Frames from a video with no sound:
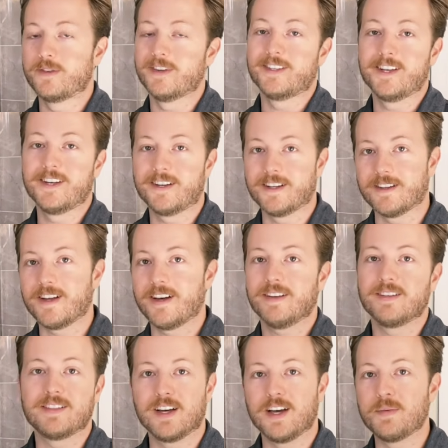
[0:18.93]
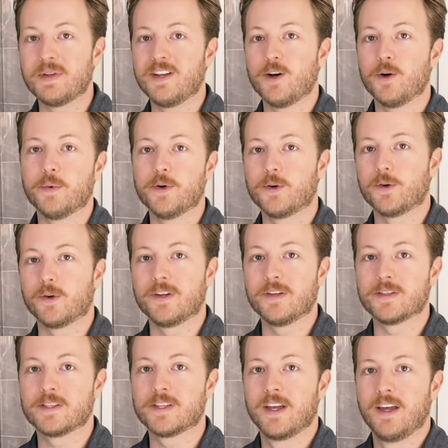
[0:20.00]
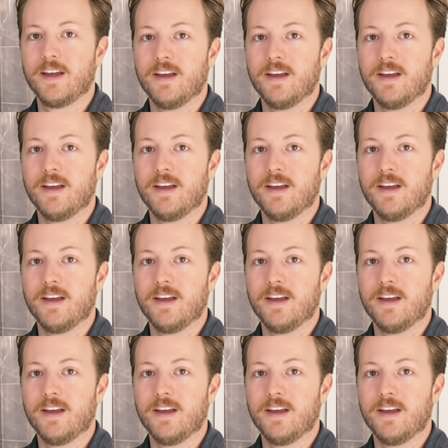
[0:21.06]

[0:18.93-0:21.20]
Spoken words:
They take a lot of time and elbow grease,